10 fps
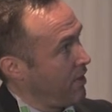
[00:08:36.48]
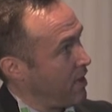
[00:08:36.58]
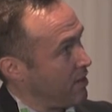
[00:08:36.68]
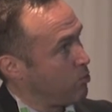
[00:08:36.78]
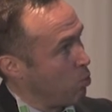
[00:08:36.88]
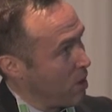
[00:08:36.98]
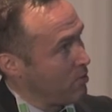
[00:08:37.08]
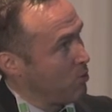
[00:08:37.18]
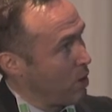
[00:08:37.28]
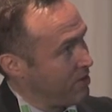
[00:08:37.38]
that
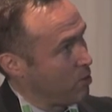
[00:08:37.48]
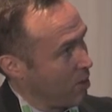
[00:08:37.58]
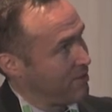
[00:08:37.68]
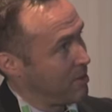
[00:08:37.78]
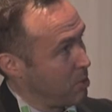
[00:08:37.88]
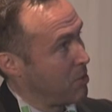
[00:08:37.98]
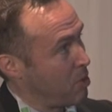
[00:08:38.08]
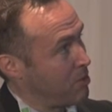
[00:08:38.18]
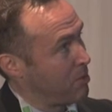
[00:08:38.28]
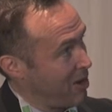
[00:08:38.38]
went across the
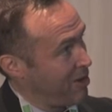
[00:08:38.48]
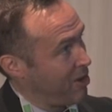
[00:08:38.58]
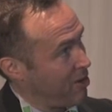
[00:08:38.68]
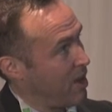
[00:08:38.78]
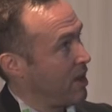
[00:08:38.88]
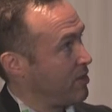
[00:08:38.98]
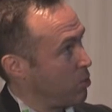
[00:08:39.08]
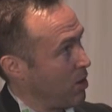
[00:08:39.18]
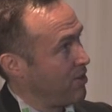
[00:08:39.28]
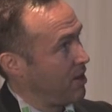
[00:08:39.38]
blood-brain barrier, and
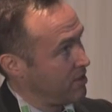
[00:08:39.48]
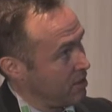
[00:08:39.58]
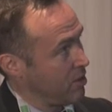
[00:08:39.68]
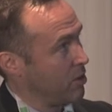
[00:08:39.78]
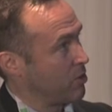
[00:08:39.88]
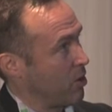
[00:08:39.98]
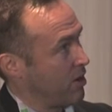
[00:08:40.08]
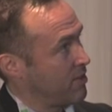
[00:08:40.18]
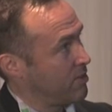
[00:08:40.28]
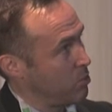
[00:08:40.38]
where they didn't go
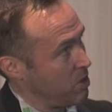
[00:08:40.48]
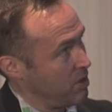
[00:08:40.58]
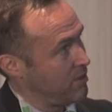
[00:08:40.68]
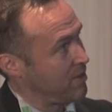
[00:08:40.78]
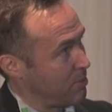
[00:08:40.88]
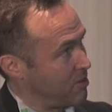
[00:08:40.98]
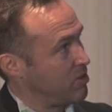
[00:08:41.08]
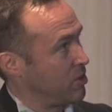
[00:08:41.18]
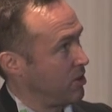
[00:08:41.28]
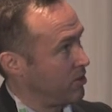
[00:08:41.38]
across, we
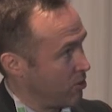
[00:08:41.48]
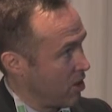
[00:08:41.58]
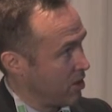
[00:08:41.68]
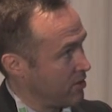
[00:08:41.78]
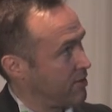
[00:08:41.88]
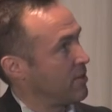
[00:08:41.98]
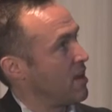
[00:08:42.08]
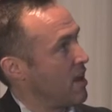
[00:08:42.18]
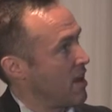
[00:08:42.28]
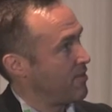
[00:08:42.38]
substituted drugs
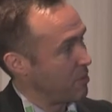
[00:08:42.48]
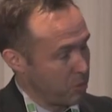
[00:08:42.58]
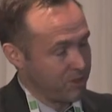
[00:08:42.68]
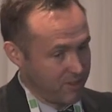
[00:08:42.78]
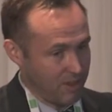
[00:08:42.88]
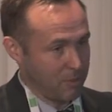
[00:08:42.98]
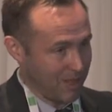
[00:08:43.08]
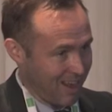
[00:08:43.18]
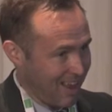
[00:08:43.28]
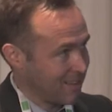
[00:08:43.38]
that were in the same
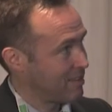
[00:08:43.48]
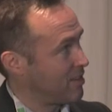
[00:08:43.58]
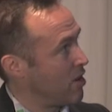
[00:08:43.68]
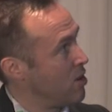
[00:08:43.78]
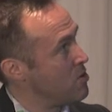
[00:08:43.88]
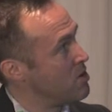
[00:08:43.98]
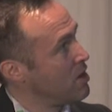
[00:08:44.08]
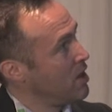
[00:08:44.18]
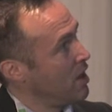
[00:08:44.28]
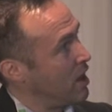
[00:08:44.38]
class. So
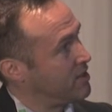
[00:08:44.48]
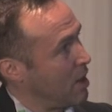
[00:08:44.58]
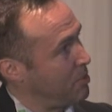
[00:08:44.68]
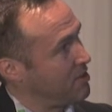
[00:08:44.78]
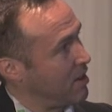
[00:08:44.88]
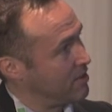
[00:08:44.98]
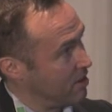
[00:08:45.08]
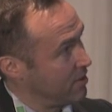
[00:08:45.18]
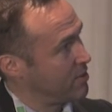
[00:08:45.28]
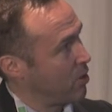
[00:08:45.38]
etoposide
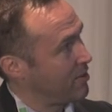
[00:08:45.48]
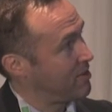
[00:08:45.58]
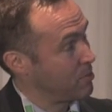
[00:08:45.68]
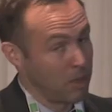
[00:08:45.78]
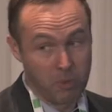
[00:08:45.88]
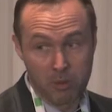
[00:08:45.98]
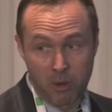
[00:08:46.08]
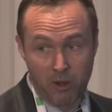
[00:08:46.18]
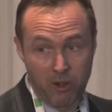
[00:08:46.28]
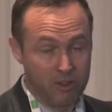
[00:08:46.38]
does cross the blood-brain
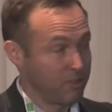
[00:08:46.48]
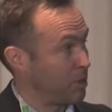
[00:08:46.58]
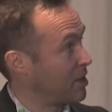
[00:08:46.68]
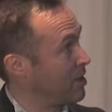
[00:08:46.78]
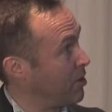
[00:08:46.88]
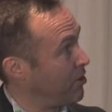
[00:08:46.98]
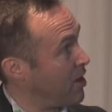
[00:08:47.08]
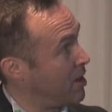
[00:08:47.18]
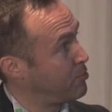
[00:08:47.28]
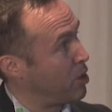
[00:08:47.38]
barrier, so we included
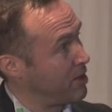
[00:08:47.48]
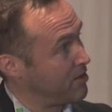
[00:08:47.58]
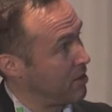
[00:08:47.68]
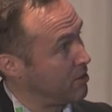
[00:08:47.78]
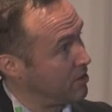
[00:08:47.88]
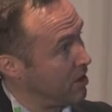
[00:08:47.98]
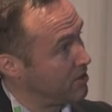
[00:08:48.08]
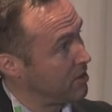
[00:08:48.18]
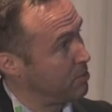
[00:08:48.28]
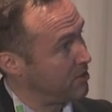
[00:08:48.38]
that. Prednisone
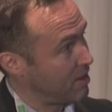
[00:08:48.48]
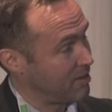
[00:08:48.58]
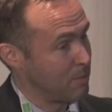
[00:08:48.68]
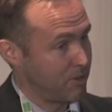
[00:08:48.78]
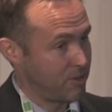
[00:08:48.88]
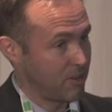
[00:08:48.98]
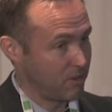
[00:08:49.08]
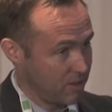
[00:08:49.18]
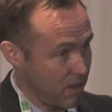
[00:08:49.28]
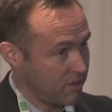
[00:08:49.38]
doesn't, but
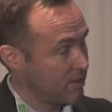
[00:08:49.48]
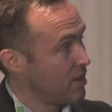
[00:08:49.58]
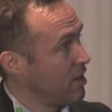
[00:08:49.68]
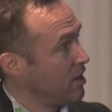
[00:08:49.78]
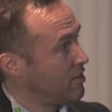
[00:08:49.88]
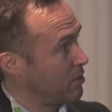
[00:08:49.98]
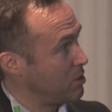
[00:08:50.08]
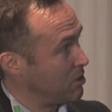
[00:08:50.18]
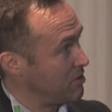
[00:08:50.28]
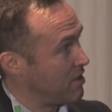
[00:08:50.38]
dexamethasone does, so
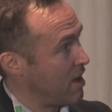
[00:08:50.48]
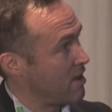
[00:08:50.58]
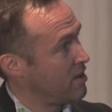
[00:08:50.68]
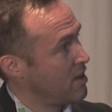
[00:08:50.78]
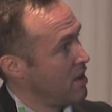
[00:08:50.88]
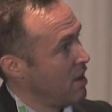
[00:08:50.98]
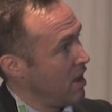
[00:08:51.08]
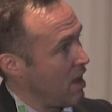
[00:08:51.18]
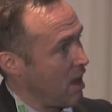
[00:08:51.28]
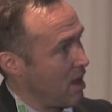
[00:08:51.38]
we used that.
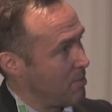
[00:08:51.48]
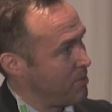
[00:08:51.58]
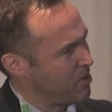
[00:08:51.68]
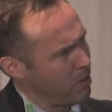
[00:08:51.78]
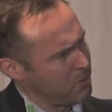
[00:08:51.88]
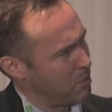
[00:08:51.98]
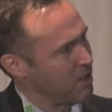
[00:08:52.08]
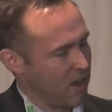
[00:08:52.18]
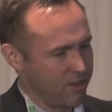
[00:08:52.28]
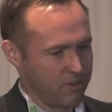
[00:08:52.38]
There's always been
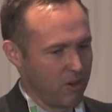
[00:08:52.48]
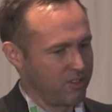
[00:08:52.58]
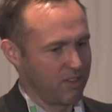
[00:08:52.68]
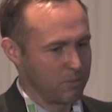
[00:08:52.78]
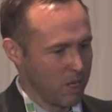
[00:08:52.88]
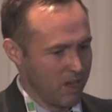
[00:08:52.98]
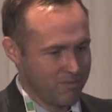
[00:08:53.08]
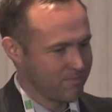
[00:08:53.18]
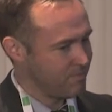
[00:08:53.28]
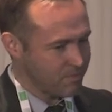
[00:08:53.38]
controversy about
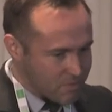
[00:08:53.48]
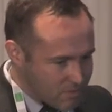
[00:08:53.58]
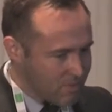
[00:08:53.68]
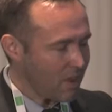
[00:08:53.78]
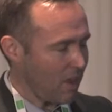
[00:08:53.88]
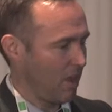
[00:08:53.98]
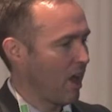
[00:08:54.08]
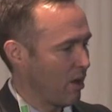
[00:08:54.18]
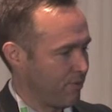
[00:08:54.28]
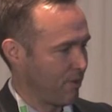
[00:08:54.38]

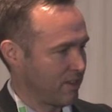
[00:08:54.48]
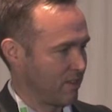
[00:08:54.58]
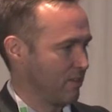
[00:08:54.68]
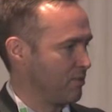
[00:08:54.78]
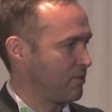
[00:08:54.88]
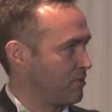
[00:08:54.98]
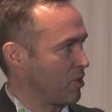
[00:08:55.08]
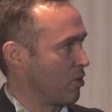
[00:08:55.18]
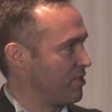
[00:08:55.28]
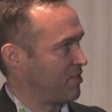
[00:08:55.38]
how effective
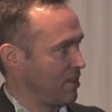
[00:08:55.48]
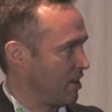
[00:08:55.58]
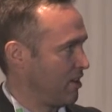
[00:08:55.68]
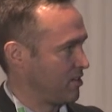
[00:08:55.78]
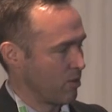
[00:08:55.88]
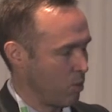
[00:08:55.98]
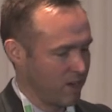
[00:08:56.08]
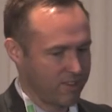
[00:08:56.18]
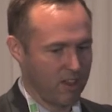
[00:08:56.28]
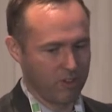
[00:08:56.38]
vincristine is or
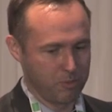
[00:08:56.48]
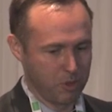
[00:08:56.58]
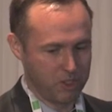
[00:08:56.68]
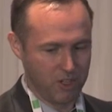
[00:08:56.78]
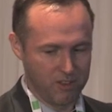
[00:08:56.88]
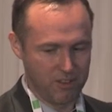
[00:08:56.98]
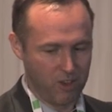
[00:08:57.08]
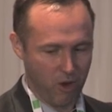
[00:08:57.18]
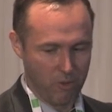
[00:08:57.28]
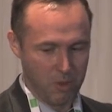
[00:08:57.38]
what its contribution is to
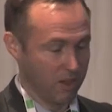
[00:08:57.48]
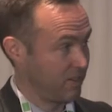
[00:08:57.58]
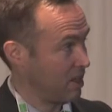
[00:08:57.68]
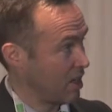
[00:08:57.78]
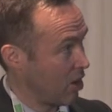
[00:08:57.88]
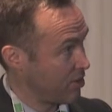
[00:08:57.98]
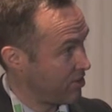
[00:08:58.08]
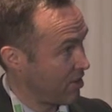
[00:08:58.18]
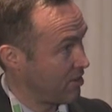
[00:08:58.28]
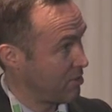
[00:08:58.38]
curability in large
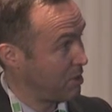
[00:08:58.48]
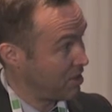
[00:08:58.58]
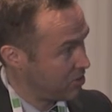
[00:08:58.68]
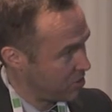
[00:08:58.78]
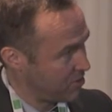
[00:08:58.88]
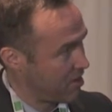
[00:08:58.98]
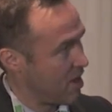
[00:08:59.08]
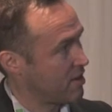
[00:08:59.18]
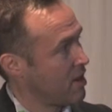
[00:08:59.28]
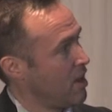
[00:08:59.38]
cells, so we didn't use
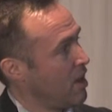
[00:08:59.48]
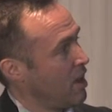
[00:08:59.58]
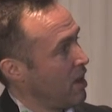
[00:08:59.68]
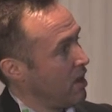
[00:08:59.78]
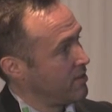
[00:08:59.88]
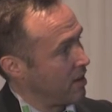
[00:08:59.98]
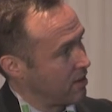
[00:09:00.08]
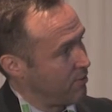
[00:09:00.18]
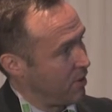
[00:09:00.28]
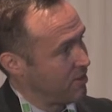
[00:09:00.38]
that.
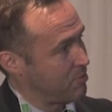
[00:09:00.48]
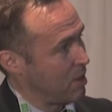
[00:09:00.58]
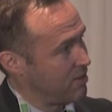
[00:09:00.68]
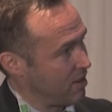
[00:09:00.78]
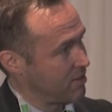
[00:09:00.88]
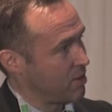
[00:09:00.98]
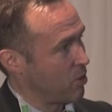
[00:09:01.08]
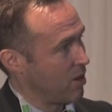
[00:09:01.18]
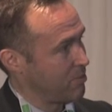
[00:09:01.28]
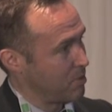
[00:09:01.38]
Cyclophosphamide doesn't
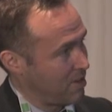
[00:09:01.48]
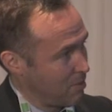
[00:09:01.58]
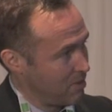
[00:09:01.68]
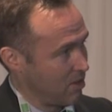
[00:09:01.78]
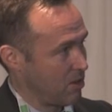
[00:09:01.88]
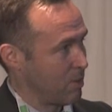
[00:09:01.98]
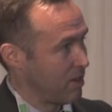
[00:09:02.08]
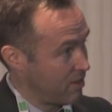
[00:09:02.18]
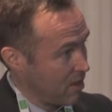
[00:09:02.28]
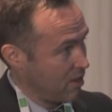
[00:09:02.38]
cross, but
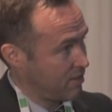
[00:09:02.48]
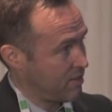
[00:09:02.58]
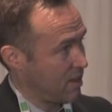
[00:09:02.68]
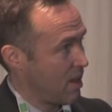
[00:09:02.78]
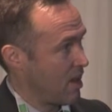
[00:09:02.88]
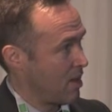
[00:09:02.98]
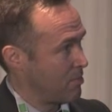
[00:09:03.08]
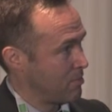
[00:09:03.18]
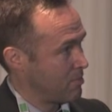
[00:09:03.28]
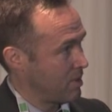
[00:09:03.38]
temozolomide does.
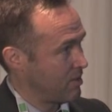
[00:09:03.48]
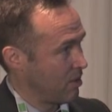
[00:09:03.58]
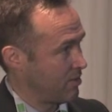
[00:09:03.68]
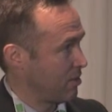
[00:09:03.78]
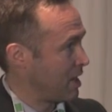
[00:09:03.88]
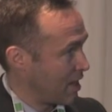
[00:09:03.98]
It's also an